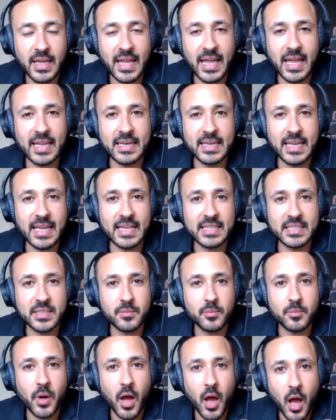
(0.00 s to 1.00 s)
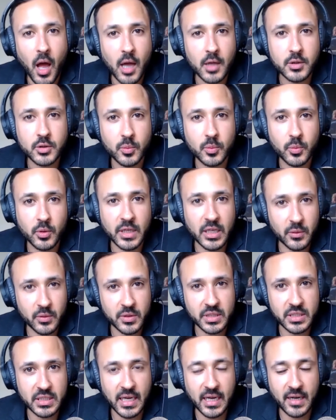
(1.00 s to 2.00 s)
And it's impossible, he
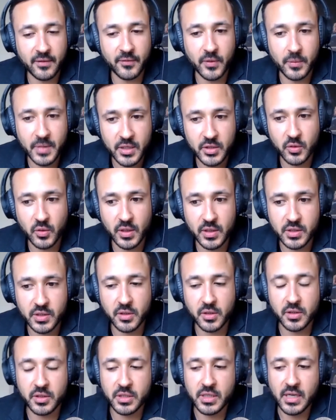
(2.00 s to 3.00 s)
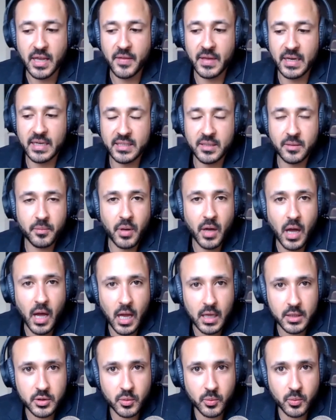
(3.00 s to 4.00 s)
was saying from his research, that it's
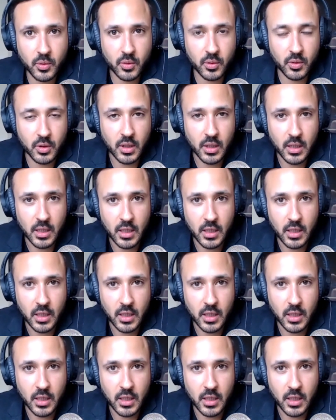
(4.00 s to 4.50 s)
impossible